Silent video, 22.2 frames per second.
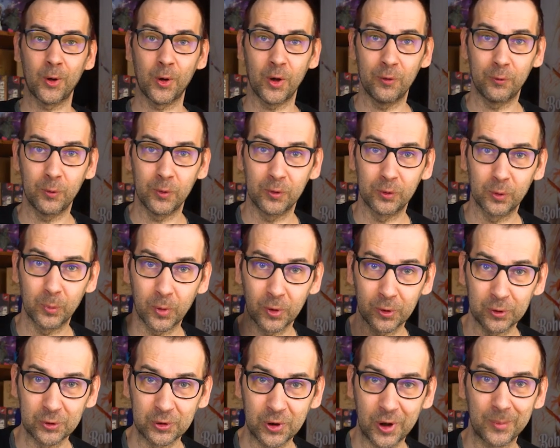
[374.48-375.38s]
if we
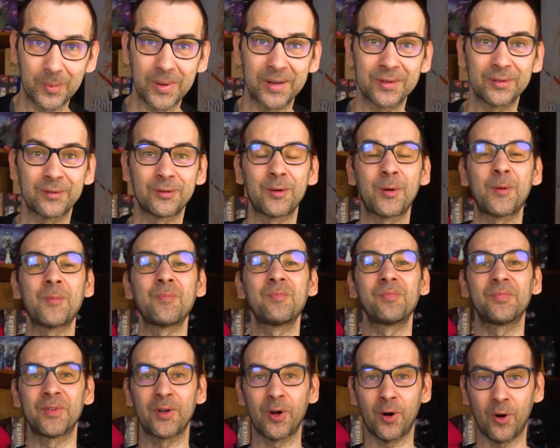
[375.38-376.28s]
support Germans
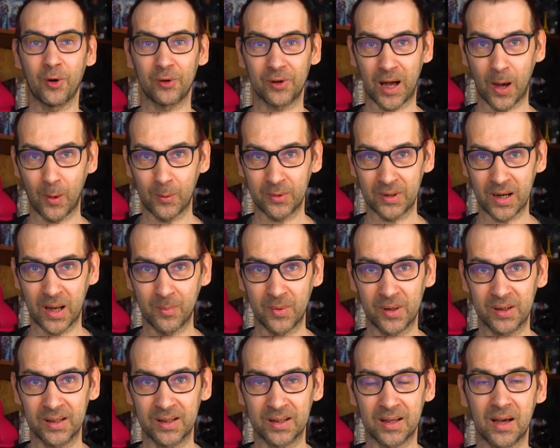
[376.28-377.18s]
or our
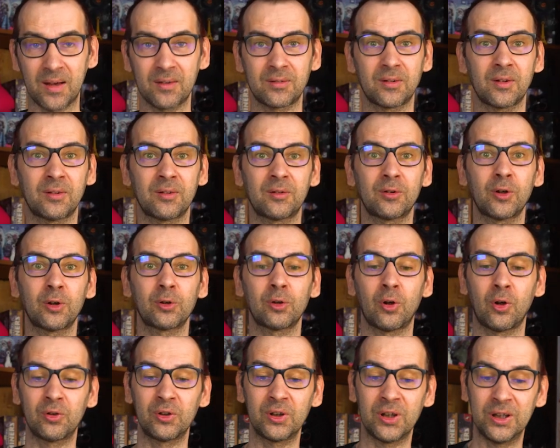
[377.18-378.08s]
Americans, this is not
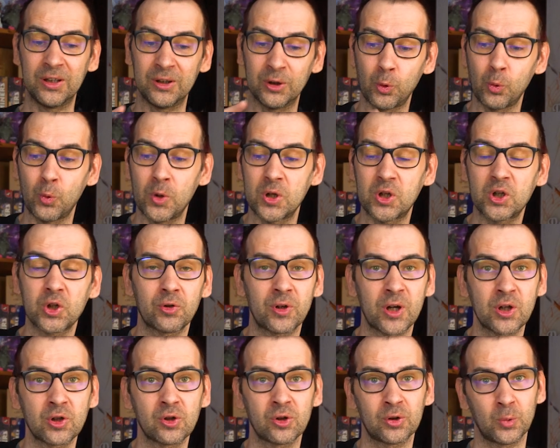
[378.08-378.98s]
only in which
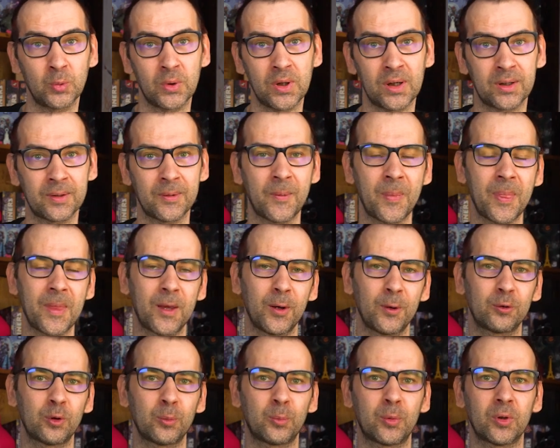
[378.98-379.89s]
region we are
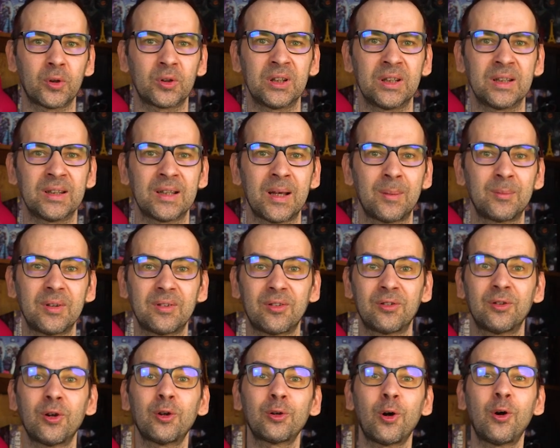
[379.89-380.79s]
supporting them, this
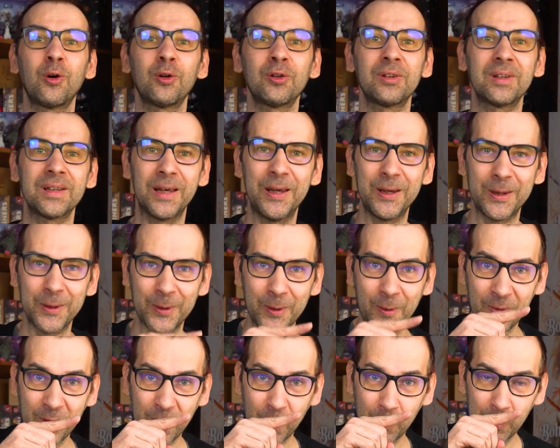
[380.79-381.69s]
is not
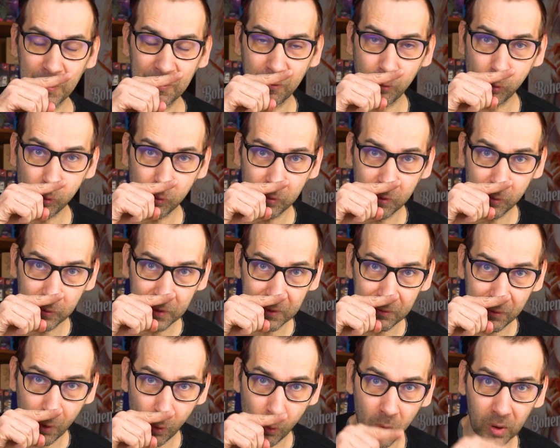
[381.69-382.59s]
only
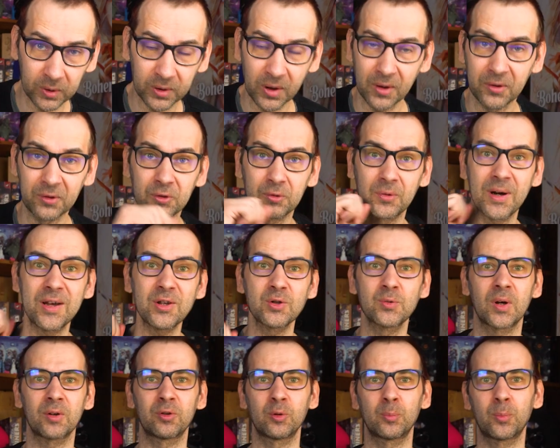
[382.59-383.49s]
with what
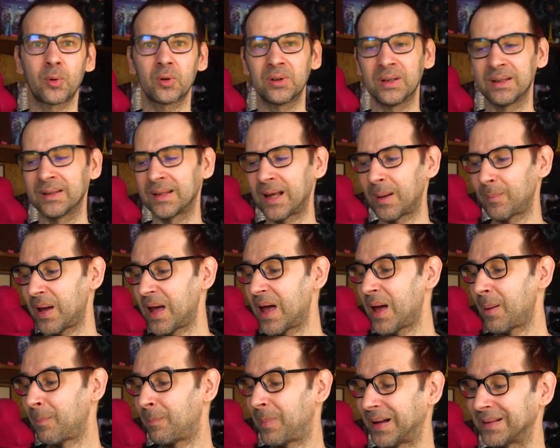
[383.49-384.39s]
strength we are supporting them,
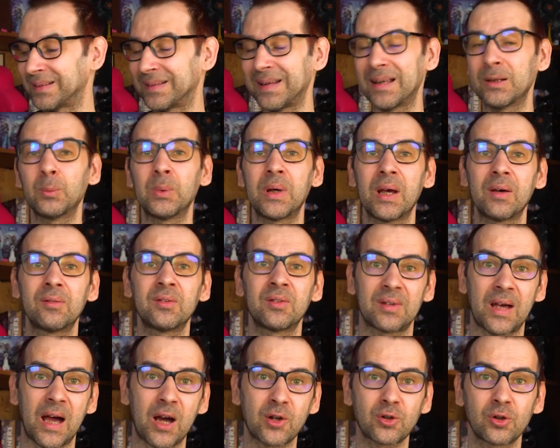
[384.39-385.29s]
but then we have
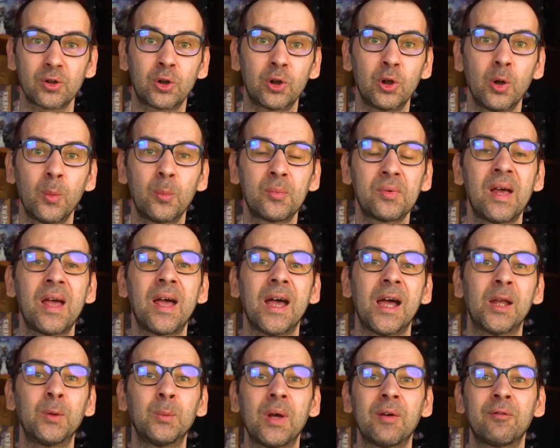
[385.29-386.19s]
these action cubes
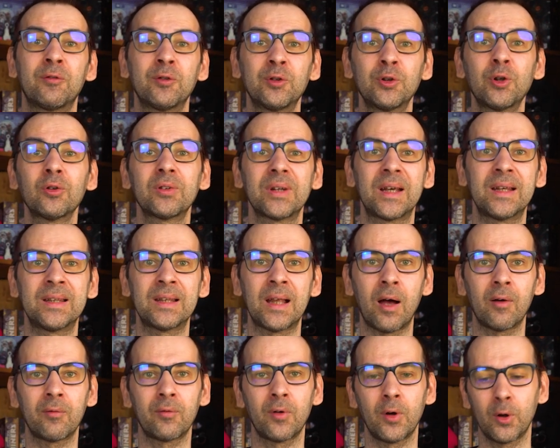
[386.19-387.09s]
and we have not
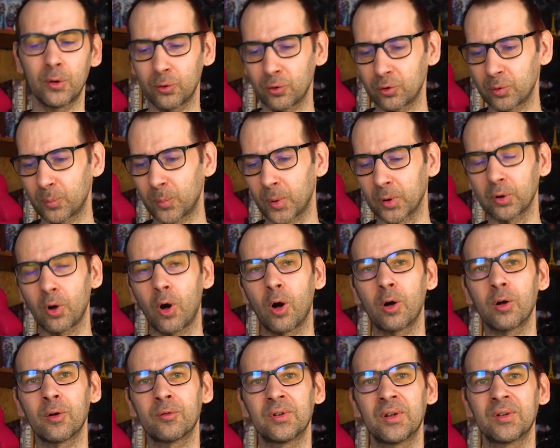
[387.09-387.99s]
enough to support
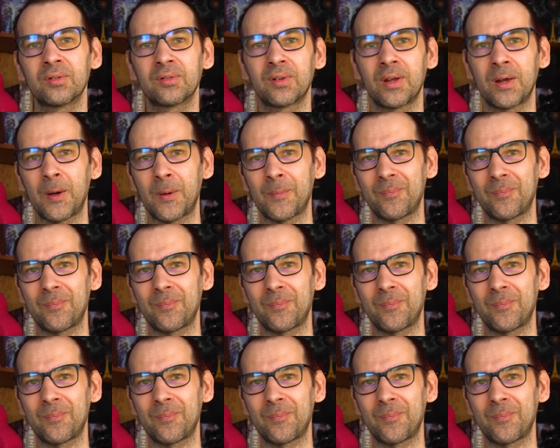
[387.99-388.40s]
all of these